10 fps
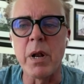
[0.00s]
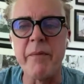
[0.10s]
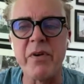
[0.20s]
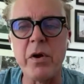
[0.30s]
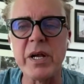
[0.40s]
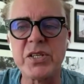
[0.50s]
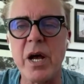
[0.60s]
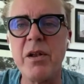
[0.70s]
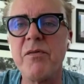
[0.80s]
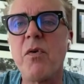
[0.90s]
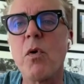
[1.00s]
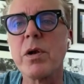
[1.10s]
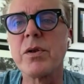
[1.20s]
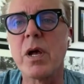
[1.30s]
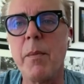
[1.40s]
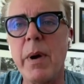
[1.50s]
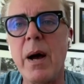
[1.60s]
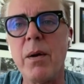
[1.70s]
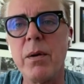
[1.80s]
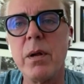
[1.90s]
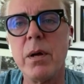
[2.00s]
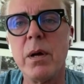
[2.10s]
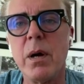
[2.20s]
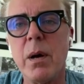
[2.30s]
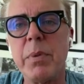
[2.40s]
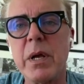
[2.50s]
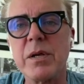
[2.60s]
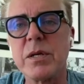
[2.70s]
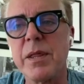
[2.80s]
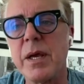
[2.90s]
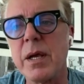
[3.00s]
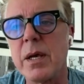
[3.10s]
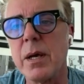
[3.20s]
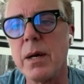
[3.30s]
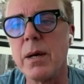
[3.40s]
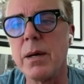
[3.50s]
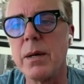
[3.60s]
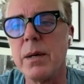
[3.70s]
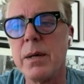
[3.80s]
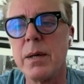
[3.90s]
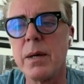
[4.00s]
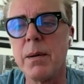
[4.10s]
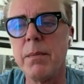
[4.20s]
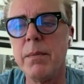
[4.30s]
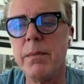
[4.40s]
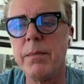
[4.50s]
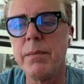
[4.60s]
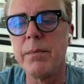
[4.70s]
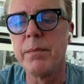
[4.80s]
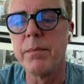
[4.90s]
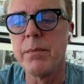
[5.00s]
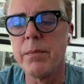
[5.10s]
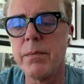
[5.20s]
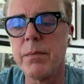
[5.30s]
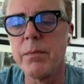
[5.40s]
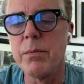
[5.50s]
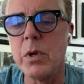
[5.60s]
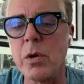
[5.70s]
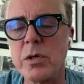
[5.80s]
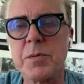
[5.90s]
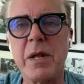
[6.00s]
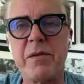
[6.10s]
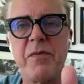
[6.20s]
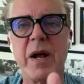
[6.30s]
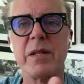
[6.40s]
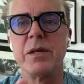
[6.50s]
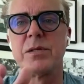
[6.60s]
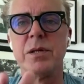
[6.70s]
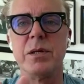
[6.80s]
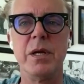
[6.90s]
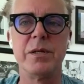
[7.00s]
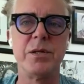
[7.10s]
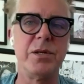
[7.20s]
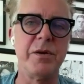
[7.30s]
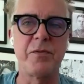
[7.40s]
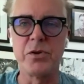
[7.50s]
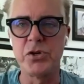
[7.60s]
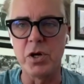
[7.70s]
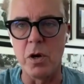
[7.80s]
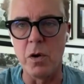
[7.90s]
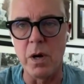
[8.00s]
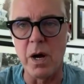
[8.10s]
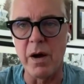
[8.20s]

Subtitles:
I'm very excited for it to come out, because I think, um, despite the fact it's a different show,